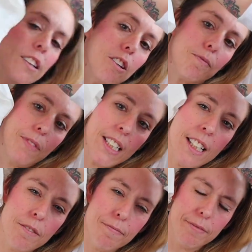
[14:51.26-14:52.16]
know. Is
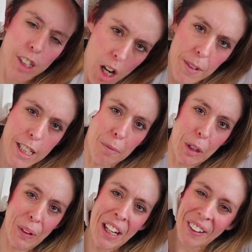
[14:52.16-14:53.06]
it? Comment down
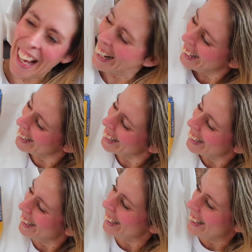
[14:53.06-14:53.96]
below, Kira.
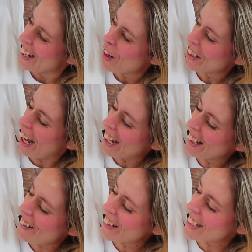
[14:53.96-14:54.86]
I
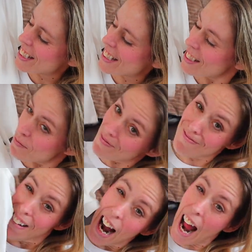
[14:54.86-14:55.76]
love this.
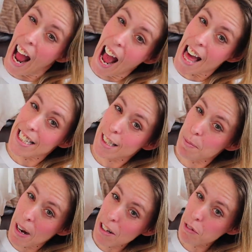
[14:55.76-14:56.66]
Rah! This is
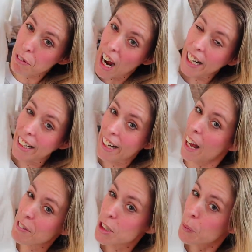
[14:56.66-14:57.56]
my new Friday night
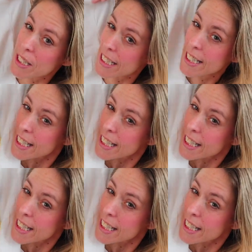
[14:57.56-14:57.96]
having a twisted